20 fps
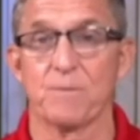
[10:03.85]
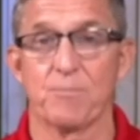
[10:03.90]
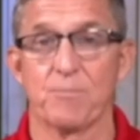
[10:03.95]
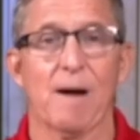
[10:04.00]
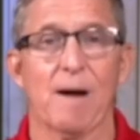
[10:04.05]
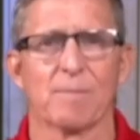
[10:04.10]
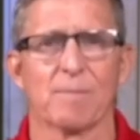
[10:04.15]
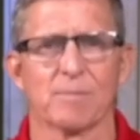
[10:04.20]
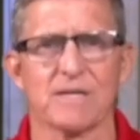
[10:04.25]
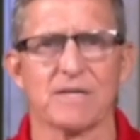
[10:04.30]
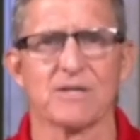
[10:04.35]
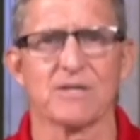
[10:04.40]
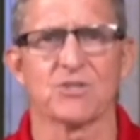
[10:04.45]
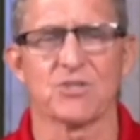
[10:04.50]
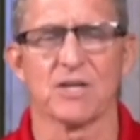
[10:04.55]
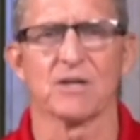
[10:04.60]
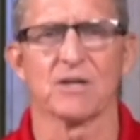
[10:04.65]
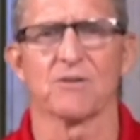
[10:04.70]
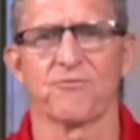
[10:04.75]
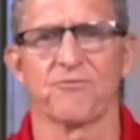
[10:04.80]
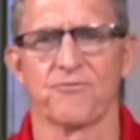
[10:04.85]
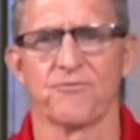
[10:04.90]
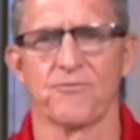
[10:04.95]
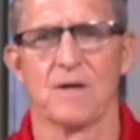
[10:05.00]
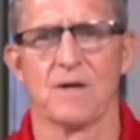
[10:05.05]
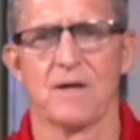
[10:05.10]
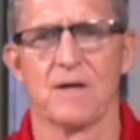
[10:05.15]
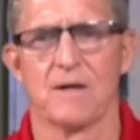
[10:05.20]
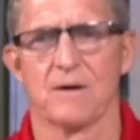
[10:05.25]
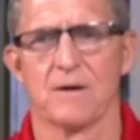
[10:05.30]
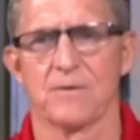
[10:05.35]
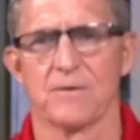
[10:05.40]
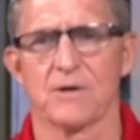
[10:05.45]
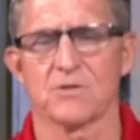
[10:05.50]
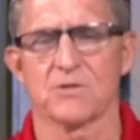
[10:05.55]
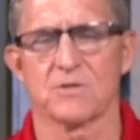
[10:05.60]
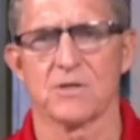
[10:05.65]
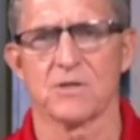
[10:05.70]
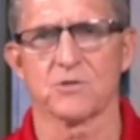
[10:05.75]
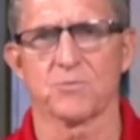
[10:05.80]
we probably still
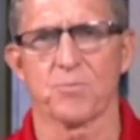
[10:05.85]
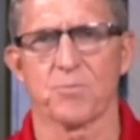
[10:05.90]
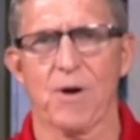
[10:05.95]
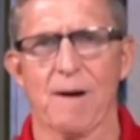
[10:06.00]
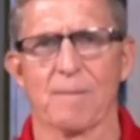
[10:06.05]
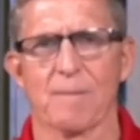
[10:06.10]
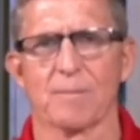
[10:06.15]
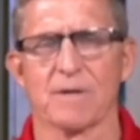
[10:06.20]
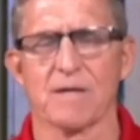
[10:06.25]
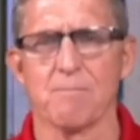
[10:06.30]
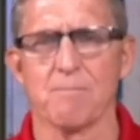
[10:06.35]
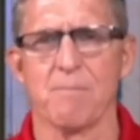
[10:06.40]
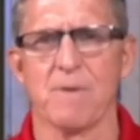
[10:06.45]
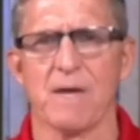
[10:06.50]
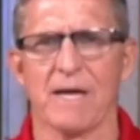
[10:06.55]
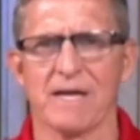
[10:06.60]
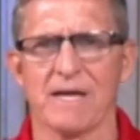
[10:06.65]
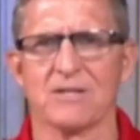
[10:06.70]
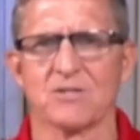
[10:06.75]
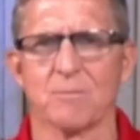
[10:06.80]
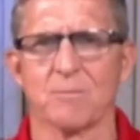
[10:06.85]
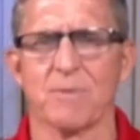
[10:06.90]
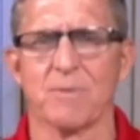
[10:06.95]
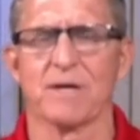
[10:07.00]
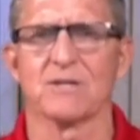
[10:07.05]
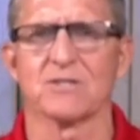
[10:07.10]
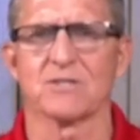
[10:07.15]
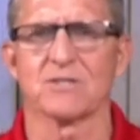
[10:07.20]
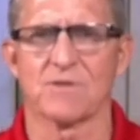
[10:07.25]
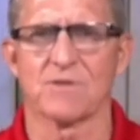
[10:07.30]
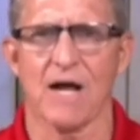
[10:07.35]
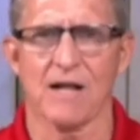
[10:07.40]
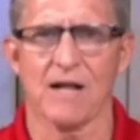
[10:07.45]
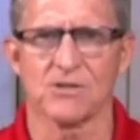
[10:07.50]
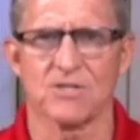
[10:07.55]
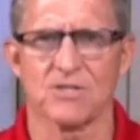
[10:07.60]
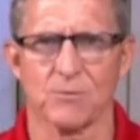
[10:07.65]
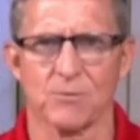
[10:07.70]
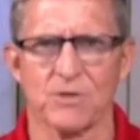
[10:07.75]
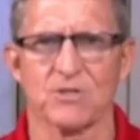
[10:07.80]
There's probably millions and millions of
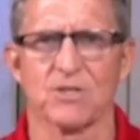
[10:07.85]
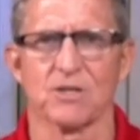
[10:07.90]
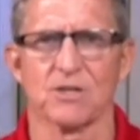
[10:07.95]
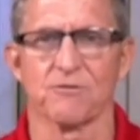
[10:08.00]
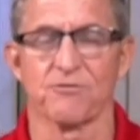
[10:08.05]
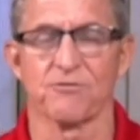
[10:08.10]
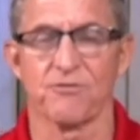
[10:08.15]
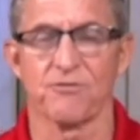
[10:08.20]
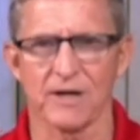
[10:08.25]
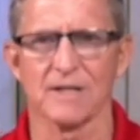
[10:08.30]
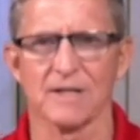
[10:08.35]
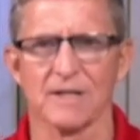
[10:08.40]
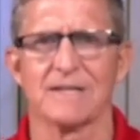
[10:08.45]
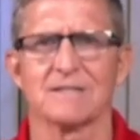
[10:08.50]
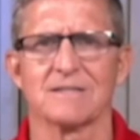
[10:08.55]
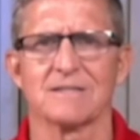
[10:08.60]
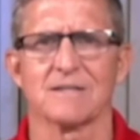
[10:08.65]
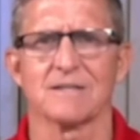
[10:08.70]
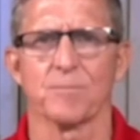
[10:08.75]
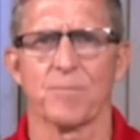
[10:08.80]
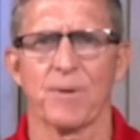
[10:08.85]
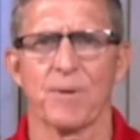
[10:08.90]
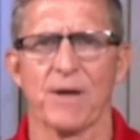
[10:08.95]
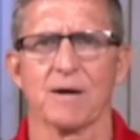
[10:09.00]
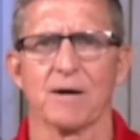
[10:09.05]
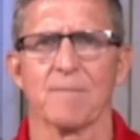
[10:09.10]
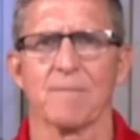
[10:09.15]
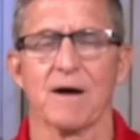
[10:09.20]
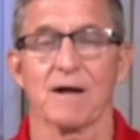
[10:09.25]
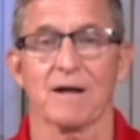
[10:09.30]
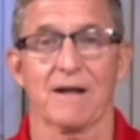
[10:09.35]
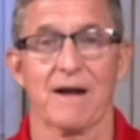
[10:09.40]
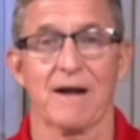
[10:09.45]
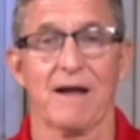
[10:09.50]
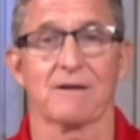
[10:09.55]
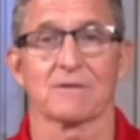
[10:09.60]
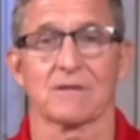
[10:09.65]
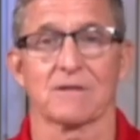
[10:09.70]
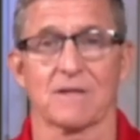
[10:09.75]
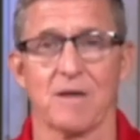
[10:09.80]
dollars that we still funnel into the Panama
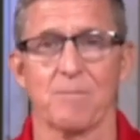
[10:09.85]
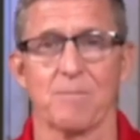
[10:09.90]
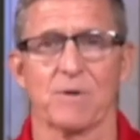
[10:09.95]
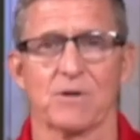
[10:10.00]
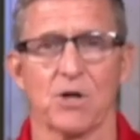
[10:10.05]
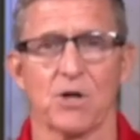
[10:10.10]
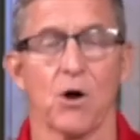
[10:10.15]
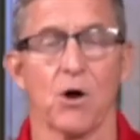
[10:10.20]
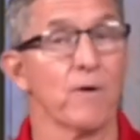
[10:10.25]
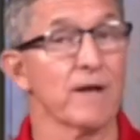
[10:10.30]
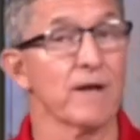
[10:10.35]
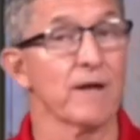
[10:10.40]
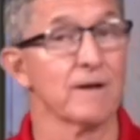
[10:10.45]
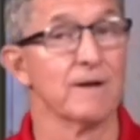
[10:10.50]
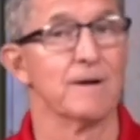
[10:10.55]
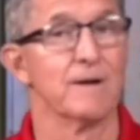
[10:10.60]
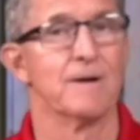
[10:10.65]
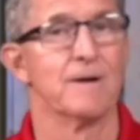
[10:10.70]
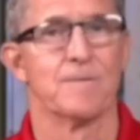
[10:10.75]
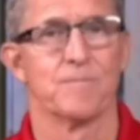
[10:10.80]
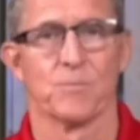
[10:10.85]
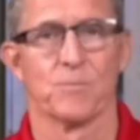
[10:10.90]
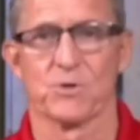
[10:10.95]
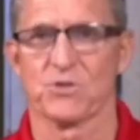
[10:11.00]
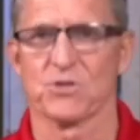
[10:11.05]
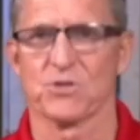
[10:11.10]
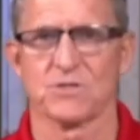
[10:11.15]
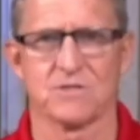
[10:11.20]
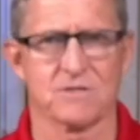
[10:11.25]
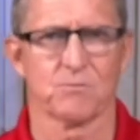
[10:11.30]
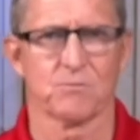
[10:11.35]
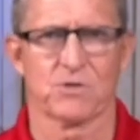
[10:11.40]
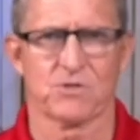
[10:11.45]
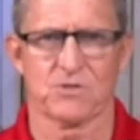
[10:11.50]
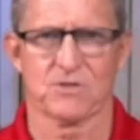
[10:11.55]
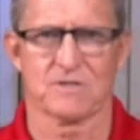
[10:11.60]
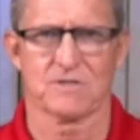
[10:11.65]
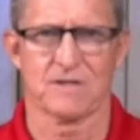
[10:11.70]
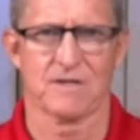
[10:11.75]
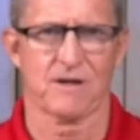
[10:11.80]
Canal to keep it going, which
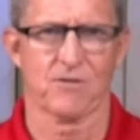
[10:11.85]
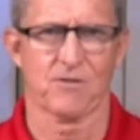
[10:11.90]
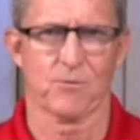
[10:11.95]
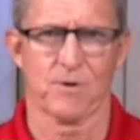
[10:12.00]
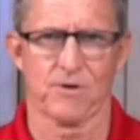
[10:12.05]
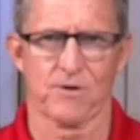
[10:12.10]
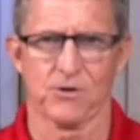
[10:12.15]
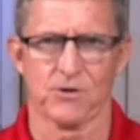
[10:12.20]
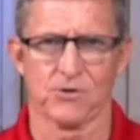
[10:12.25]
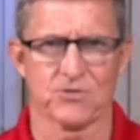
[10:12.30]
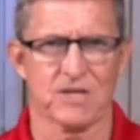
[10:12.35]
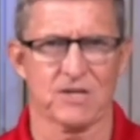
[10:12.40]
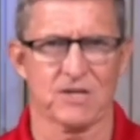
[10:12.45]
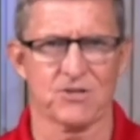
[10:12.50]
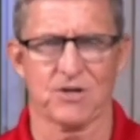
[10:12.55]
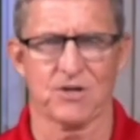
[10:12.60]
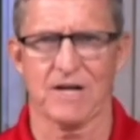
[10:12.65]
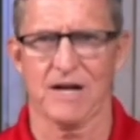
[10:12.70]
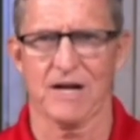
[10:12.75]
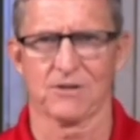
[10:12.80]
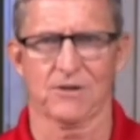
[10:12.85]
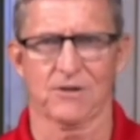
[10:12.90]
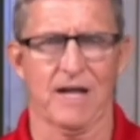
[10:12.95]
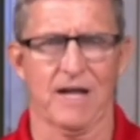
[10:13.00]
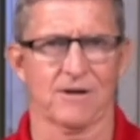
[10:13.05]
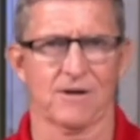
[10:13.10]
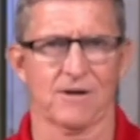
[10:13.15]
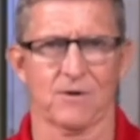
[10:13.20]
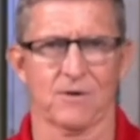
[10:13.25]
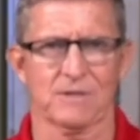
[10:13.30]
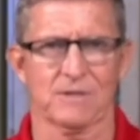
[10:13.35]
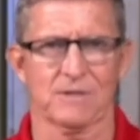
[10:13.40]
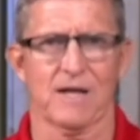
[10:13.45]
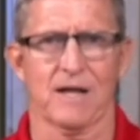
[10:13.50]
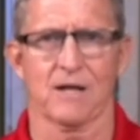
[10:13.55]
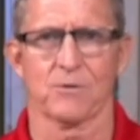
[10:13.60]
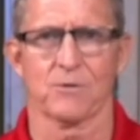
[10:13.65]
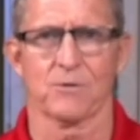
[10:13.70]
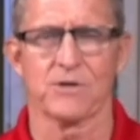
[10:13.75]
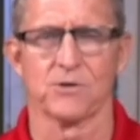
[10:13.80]
is another one of those things you kind of look at and go, what the
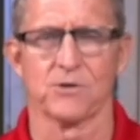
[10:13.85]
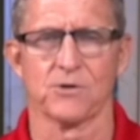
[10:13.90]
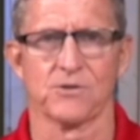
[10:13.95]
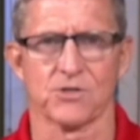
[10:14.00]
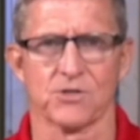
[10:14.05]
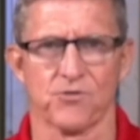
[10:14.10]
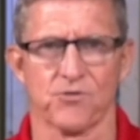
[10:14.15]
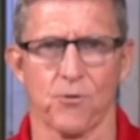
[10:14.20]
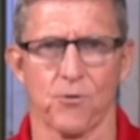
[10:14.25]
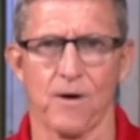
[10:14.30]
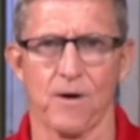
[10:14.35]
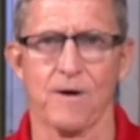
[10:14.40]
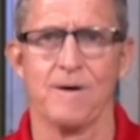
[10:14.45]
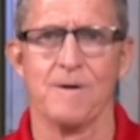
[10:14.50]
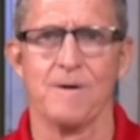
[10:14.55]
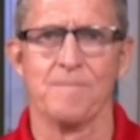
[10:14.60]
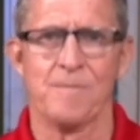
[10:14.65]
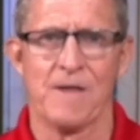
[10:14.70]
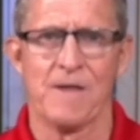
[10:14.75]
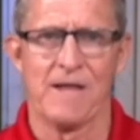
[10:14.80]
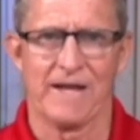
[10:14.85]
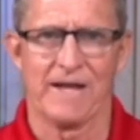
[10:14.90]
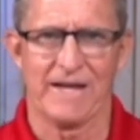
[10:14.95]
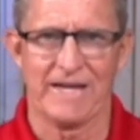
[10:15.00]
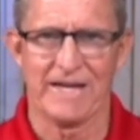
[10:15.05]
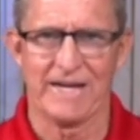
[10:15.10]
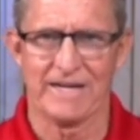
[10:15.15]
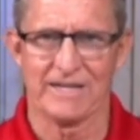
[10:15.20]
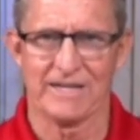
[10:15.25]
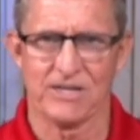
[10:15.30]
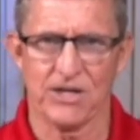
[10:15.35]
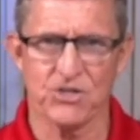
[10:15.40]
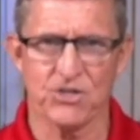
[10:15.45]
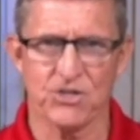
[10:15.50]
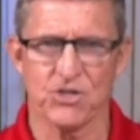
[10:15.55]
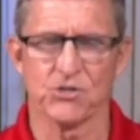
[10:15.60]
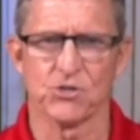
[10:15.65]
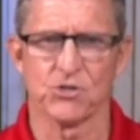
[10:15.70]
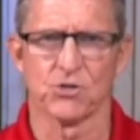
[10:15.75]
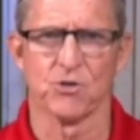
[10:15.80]
hell are we doing this for? In
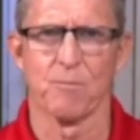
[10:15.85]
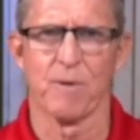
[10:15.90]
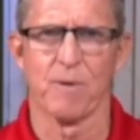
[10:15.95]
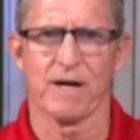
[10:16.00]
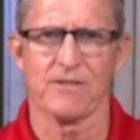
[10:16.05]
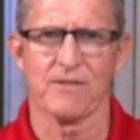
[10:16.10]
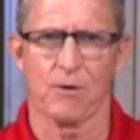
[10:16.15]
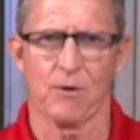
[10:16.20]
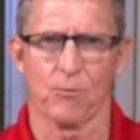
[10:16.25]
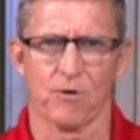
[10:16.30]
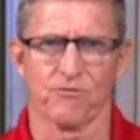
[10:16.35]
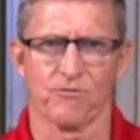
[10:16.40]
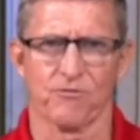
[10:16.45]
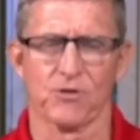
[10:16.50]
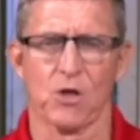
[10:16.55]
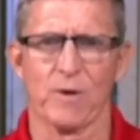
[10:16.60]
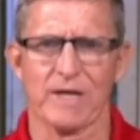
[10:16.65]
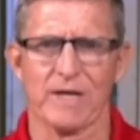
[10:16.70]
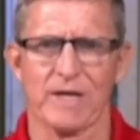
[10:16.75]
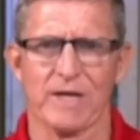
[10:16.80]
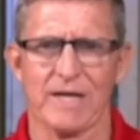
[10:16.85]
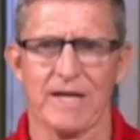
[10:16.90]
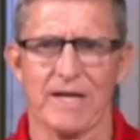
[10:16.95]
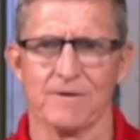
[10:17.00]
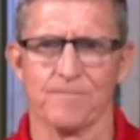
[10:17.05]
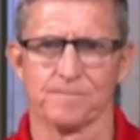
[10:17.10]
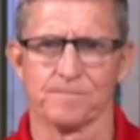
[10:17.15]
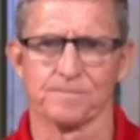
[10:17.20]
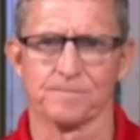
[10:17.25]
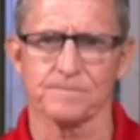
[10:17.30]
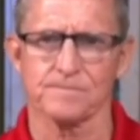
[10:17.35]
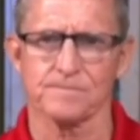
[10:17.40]
addition to the money that we're flowing in